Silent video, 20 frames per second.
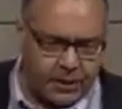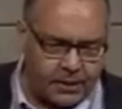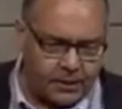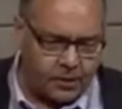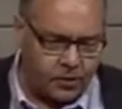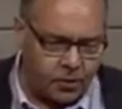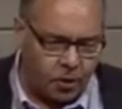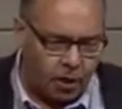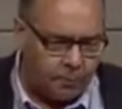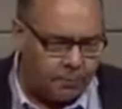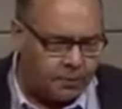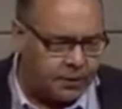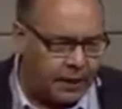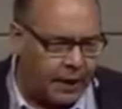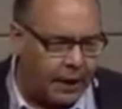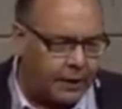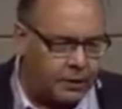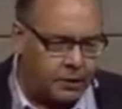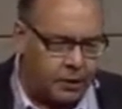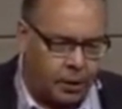as a service
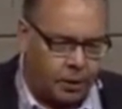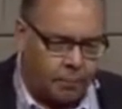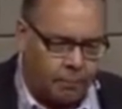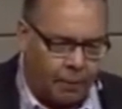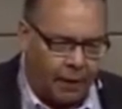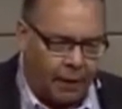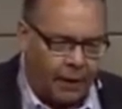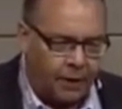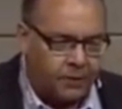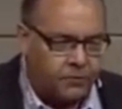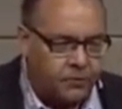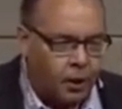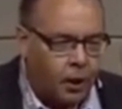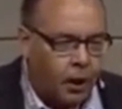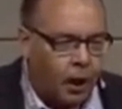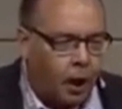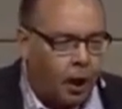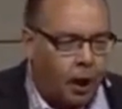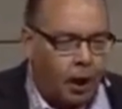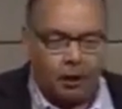actually applies
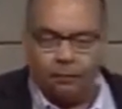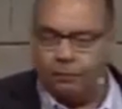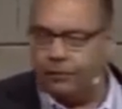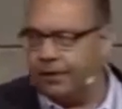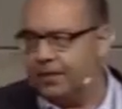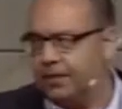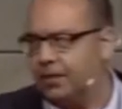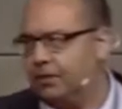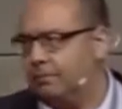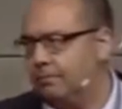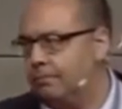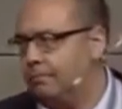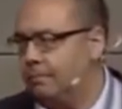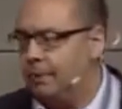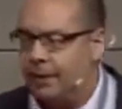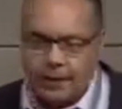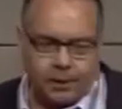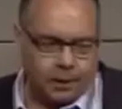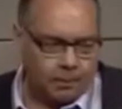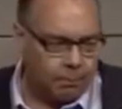all of this.
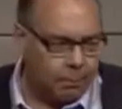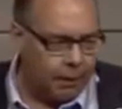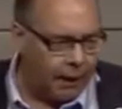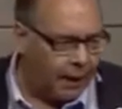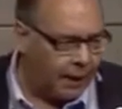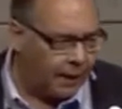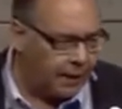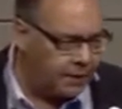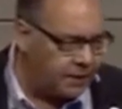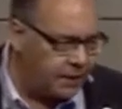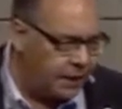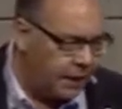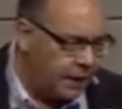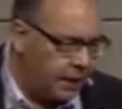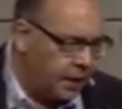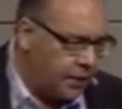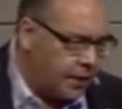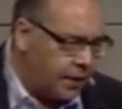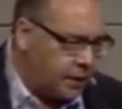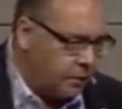It implies
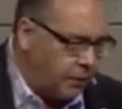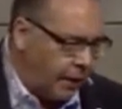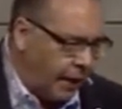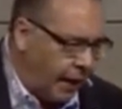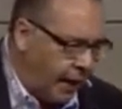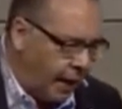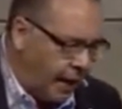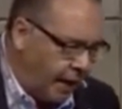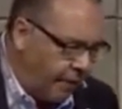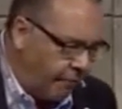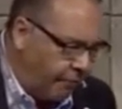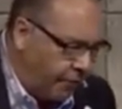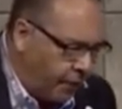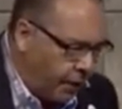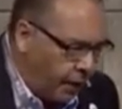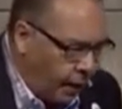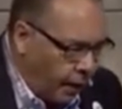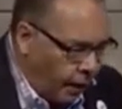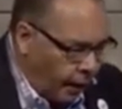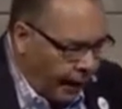that you have
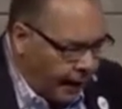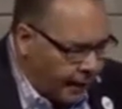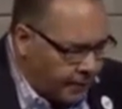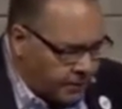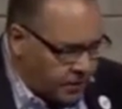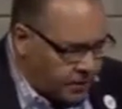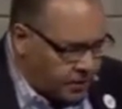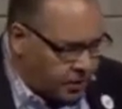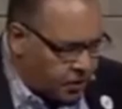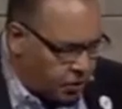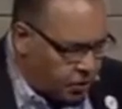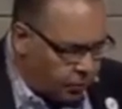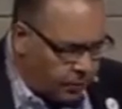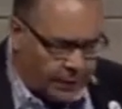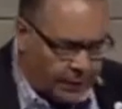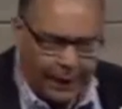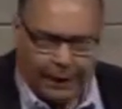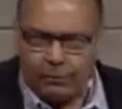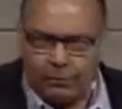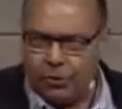access to a
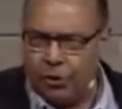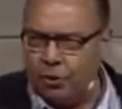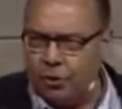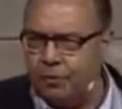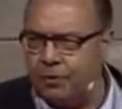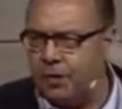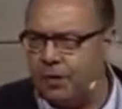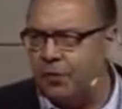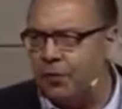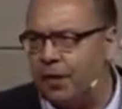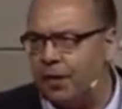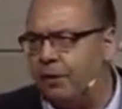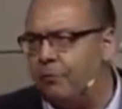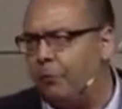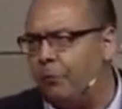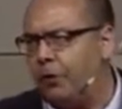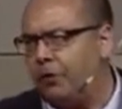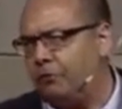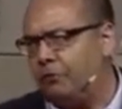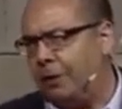cloud service and the
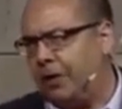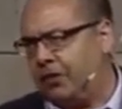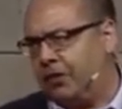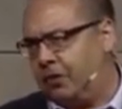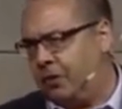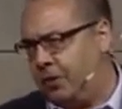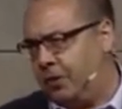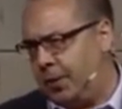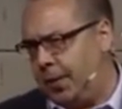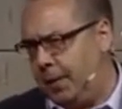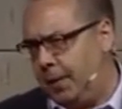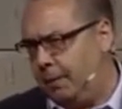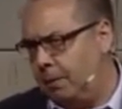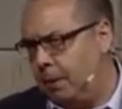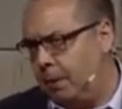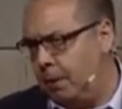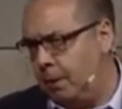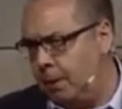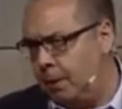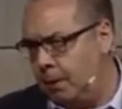infrastructure is there.
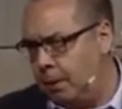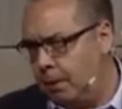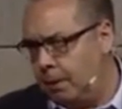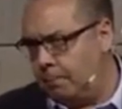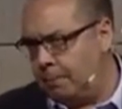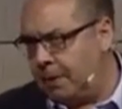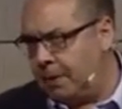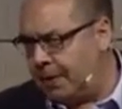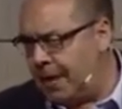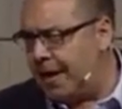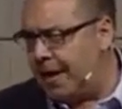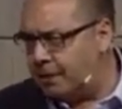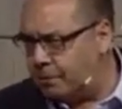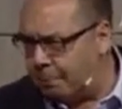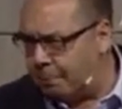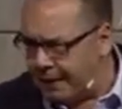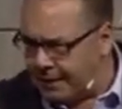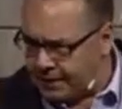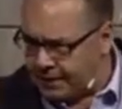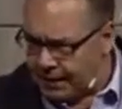But that's
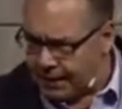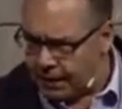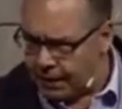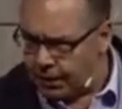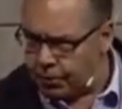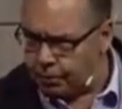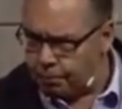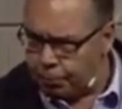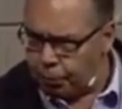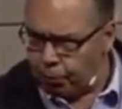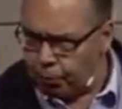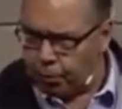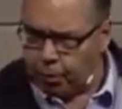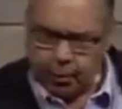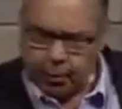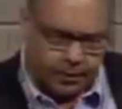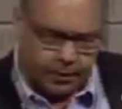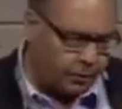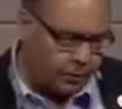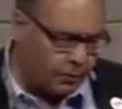basically the
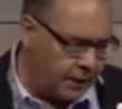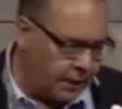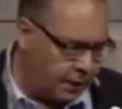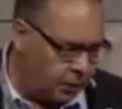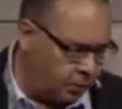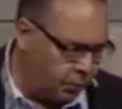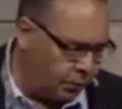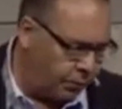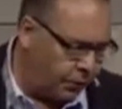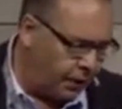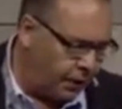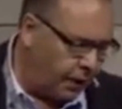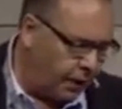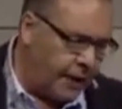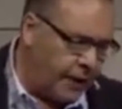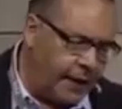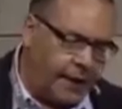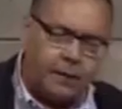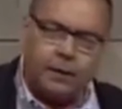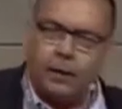pool. You need to fill
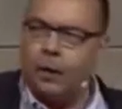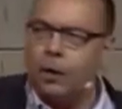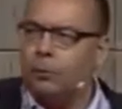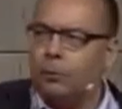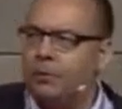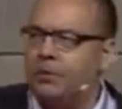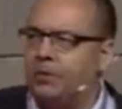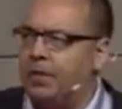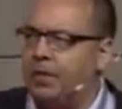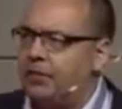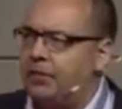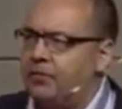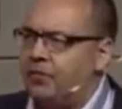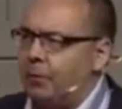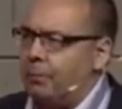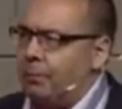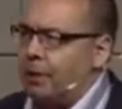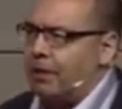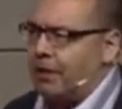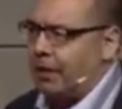that with
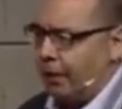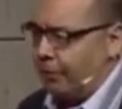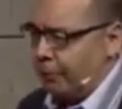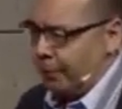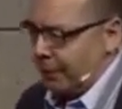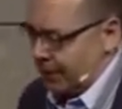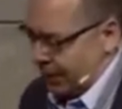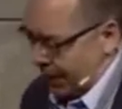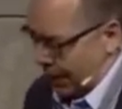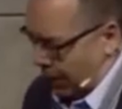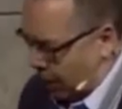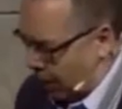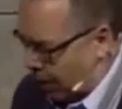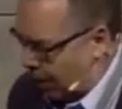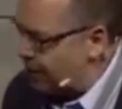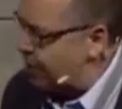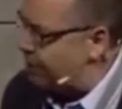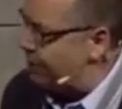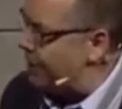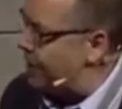teaching materials that are
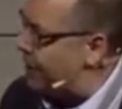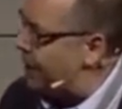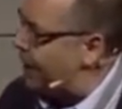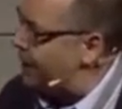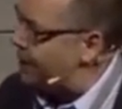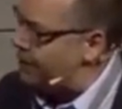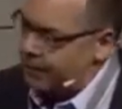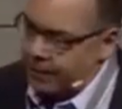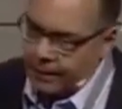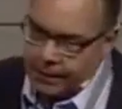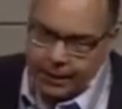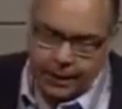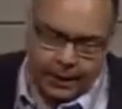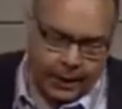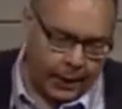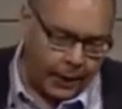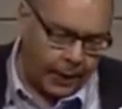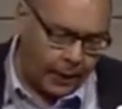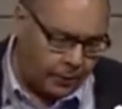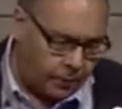also enticing,
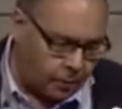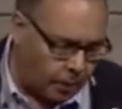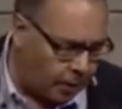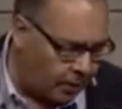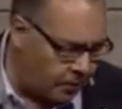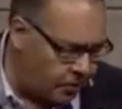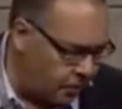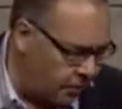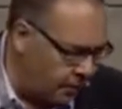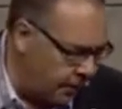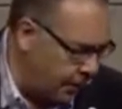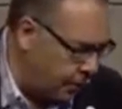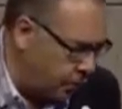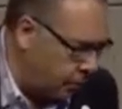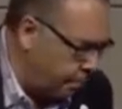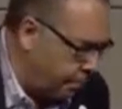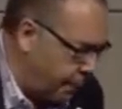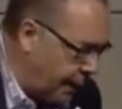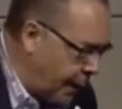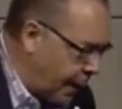and you also need to
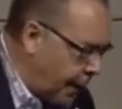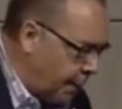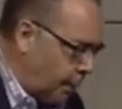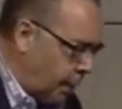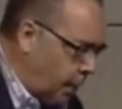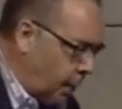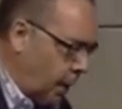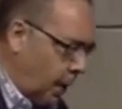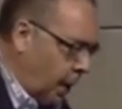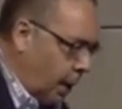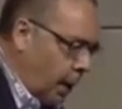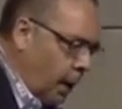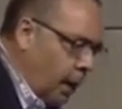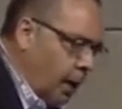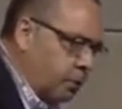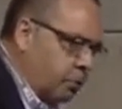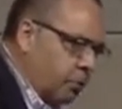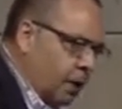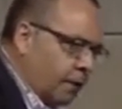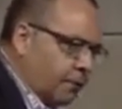be able
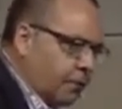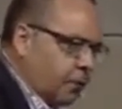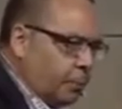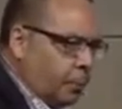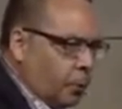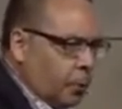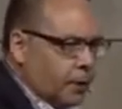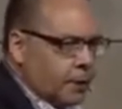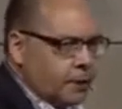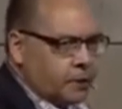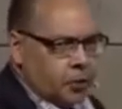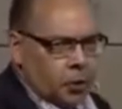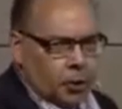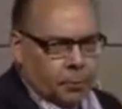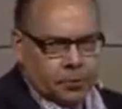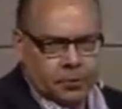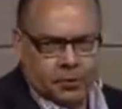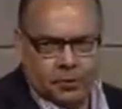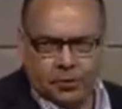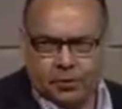to have supporting
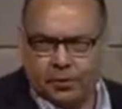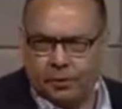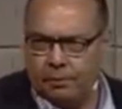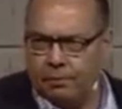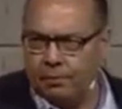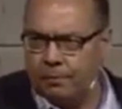services.